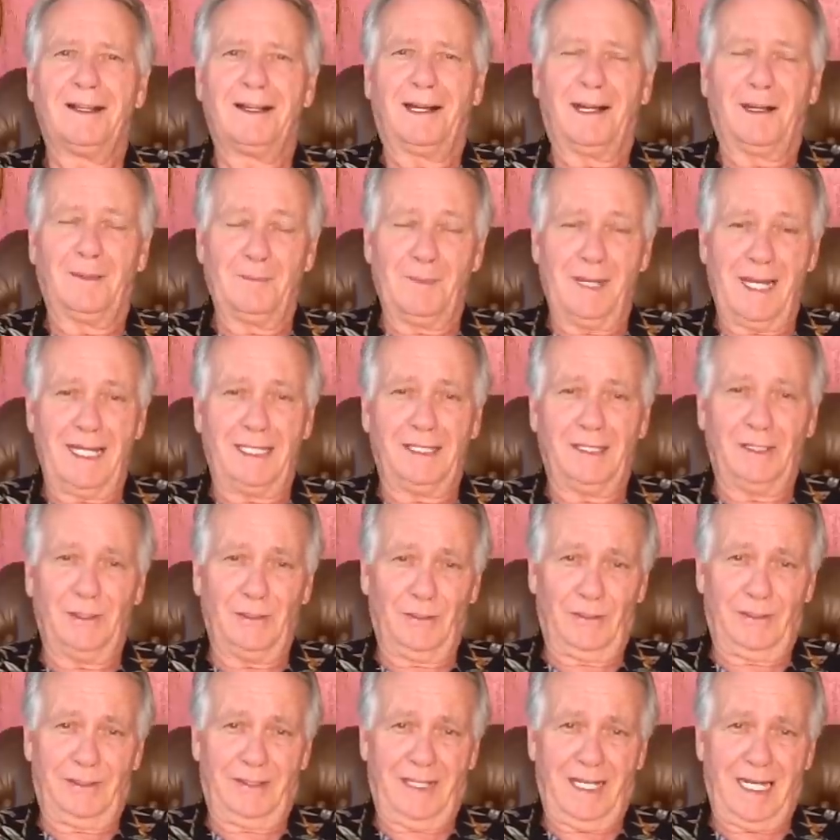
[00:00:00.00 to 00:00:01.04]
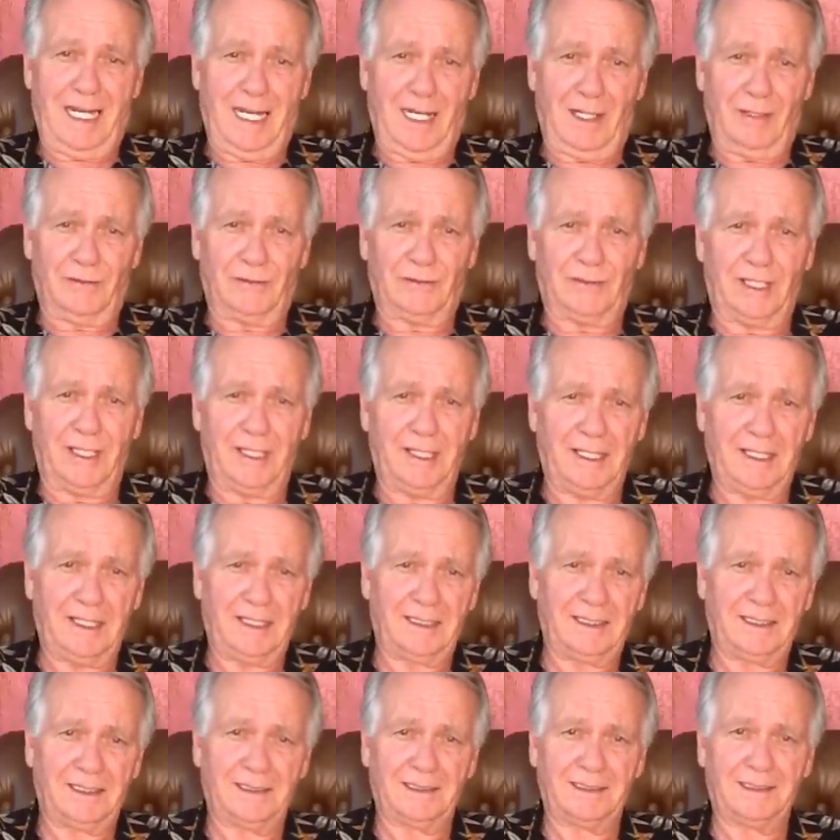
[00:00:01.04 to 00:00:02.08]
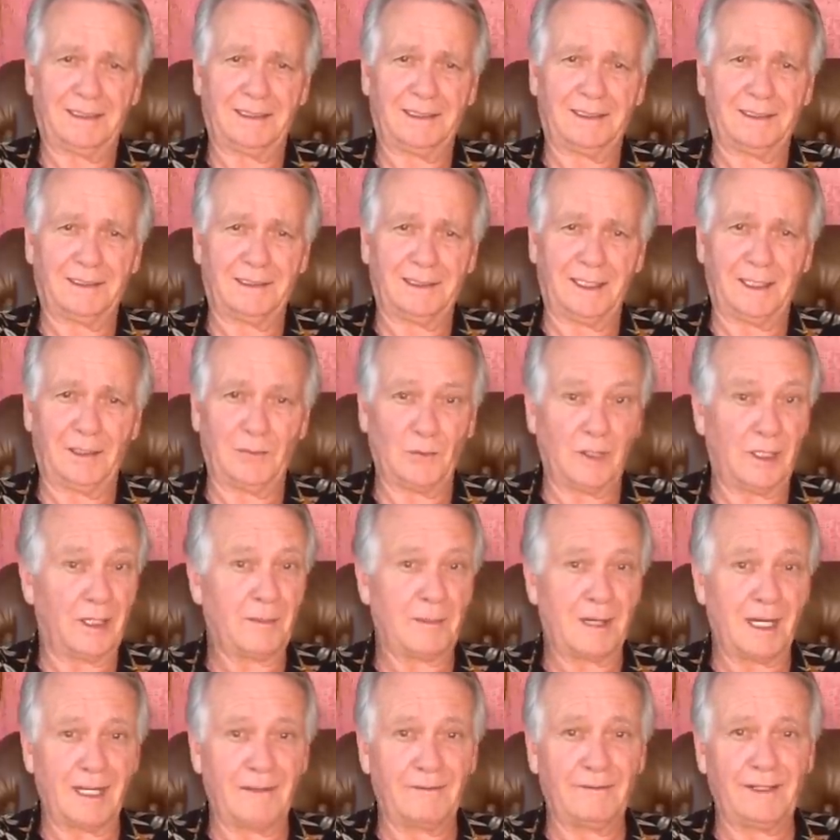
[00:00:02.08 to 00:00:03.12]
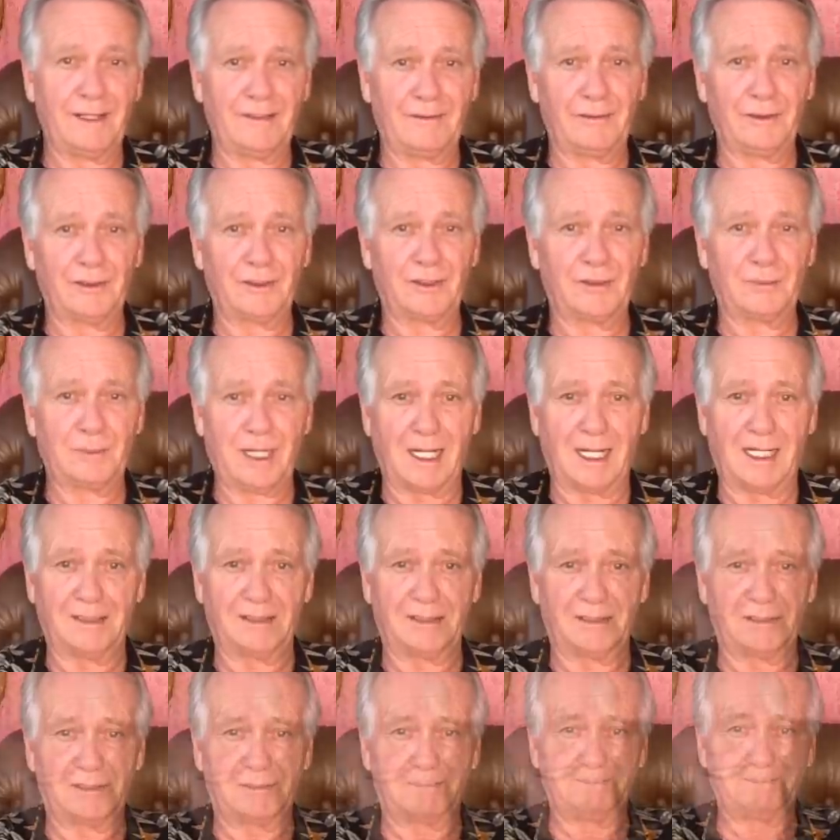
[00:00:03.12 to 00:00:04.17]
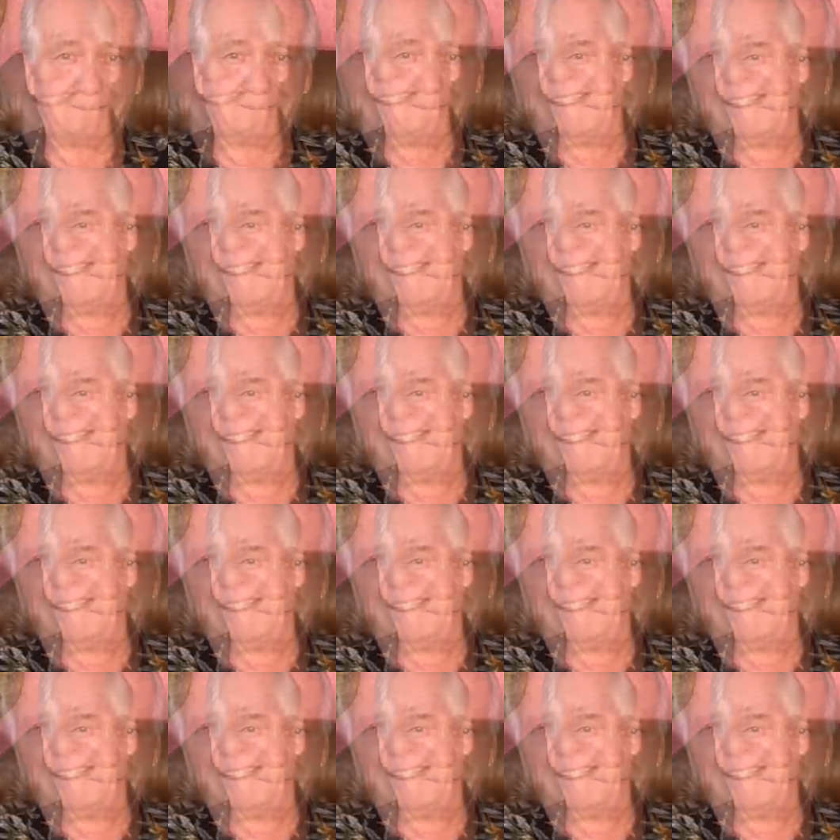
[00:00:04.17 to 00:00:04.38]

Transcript: I'm back here in the house in one of my favorite spots.